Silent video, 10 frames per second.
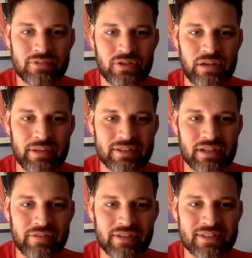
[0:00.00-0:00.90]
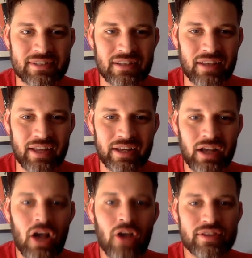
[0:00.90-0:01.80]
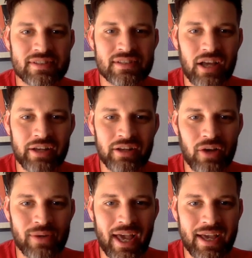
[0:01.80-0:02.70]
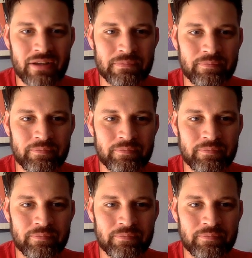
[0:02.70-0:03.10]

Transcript: streaming service. The like, oh, this is on? Okay.